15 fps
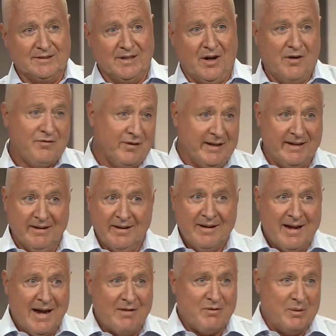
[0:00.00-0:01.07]
So hopefully
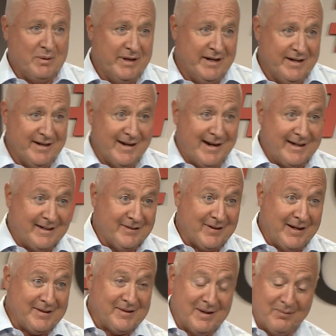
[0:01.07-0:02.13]
everyone here today can take